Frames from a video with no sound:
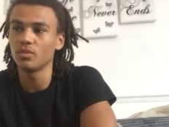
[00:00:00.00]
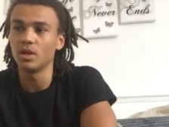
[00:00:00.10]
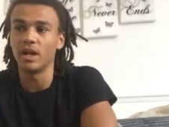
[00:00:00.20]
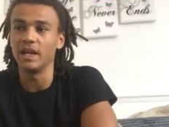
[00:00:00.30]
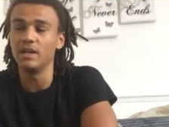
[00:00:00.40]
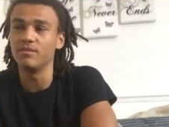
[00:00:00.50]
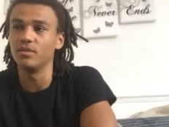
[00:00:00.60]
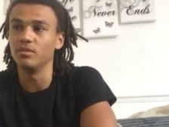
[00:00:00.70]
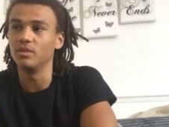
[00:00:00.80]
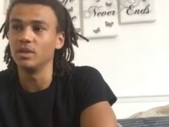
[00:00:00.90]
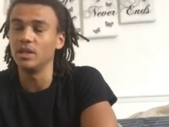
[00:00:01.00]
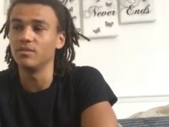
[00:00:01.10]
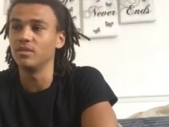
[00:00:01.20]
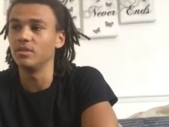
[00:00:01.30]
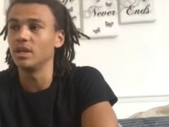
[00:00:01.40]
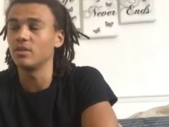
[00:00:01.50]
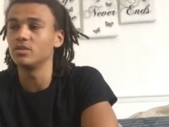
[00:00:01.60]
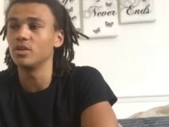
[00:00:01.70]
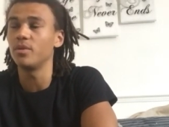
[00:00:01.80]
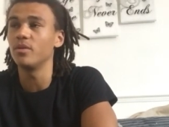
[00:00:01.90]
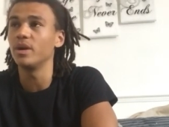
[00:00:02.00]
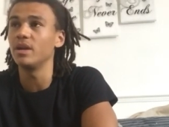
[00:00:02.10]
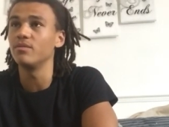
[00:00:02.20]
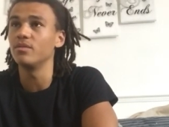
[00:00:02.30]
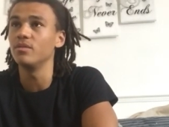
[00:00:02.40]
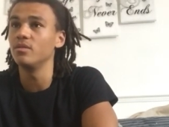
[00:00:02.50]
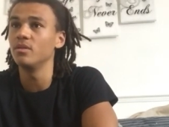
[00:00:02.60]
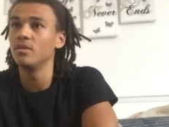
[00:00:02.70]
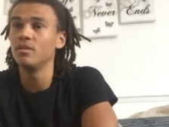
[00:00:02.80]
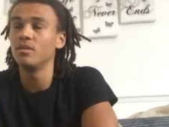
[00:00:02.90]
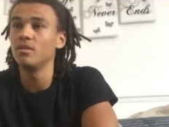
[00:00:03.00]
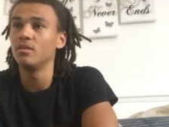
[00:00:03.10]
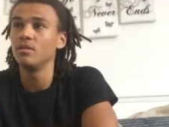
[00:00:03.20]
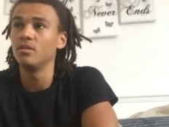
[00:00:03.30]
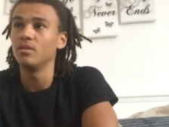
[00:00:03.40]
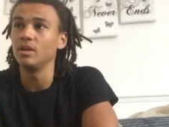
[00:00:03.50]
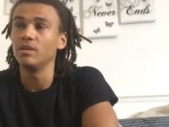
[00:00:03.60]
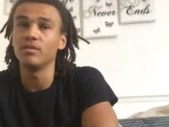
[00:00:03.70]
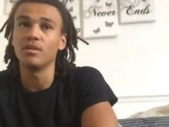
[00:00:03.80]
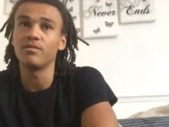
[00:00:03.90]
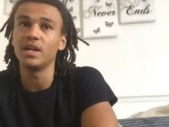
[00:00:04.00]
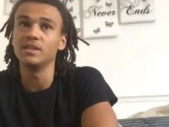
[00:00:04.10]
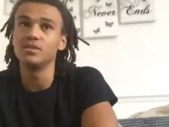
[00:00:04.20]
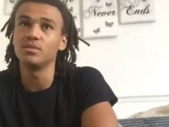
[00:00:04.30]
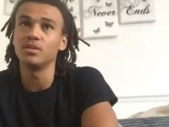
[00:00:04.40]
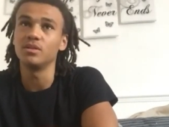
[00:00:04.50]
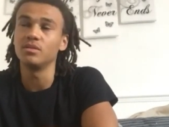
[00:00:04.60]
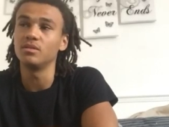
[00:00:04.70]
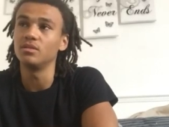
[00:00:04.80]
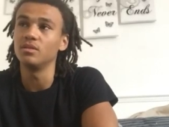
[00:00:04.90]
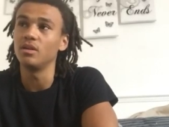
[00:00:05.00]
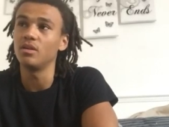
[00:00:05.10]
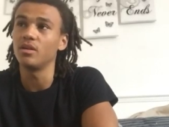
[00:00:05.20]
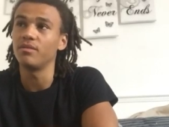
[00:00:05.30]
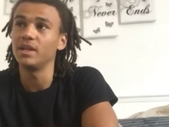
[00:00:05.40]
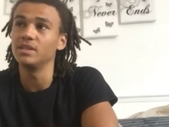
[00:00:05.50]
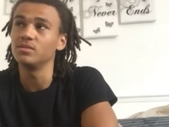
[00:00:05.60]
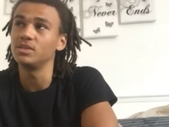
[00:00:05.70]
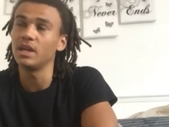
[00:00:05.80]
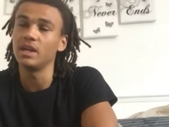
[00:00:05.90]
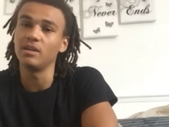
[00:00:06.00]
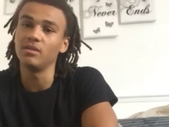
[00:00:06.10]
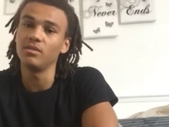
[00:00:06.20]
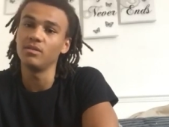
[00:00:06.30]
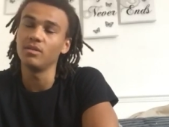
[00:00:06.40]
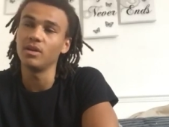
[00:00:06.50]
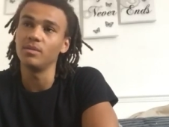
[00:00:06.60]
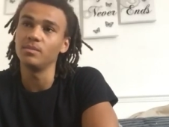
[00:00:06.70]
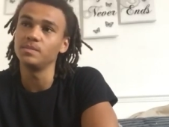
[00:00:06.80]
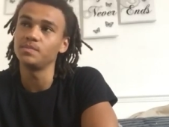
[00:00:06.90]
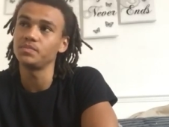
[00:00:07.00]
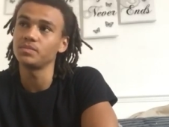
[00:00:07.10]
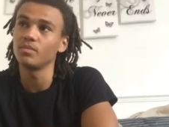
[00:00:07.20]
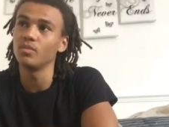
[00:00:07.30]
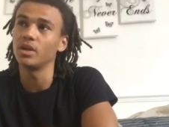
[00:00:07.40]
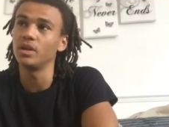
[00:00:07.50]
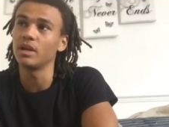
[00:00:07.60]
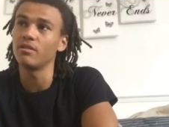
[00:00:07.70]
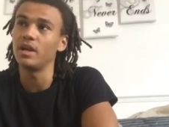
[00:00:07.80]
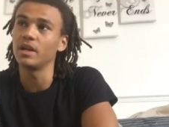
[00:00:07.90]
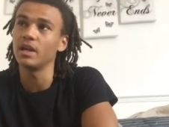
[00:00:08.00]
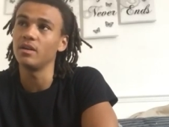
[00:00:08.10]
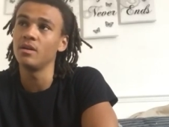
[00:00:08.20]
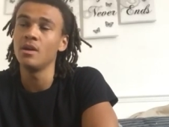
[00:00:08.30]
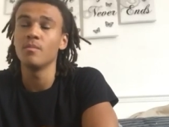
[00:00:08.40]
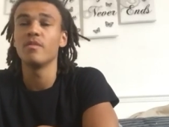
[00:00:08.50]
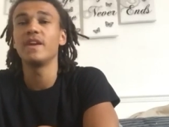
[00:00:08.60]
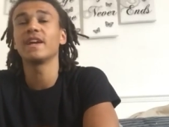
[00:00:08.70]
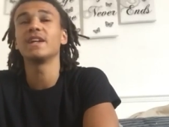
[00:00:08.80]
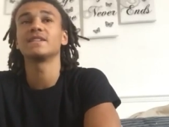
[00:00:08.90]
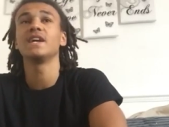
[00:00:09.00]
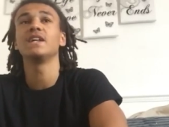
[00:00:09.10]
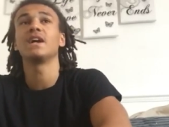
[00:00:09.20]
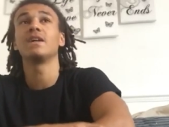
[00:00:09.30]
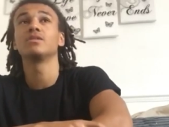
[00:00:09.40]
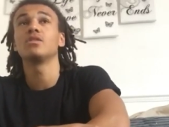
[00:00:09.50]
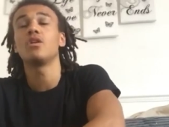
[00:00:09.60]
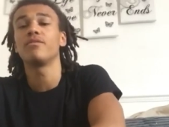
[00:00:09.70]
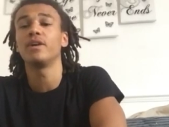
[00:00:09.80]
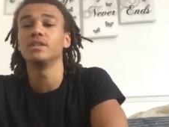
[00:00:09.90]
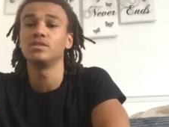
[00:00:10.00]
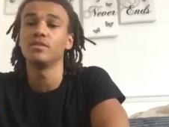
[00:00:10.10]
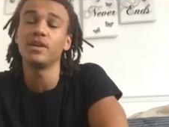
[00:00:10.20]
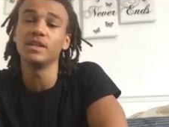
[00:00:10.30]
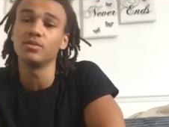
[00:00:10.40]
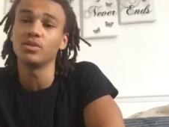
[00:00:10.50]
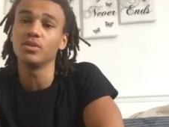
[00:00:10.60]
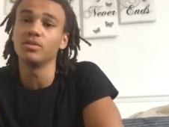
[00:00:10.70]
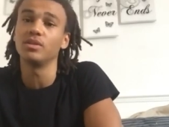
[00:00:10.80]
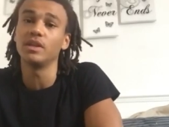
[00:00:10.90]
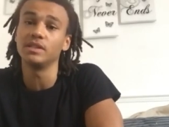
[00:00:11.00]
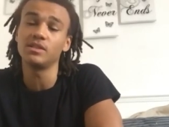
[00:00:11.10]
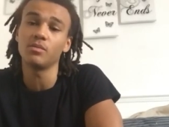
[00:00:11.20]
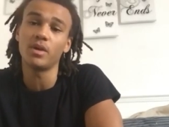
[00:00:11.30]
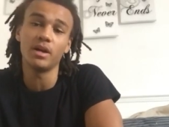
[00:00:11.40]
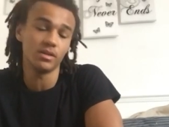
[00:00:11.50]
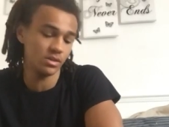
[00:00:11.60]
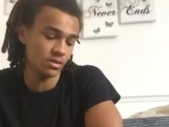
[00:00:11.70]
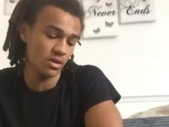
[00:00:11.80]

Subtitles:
Like even it got to a point where even the fans a lot of the fans were saying we're going to get relegated. But then again, I say that there was a lot of fans. The fans were good. They stuck by us.